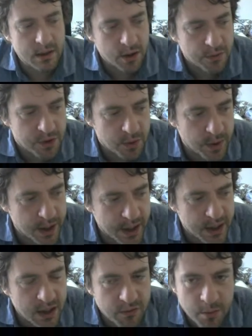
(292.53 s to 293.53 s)
over the
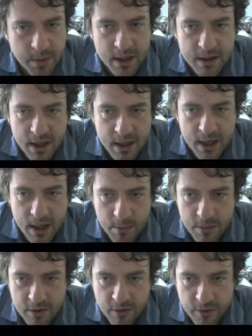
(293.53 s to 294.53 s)
weekend. Have you played that game?
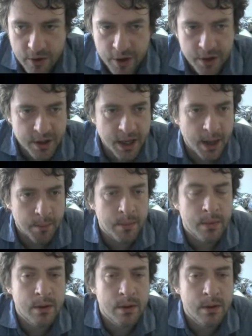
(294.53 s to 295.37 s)
It's a very good game.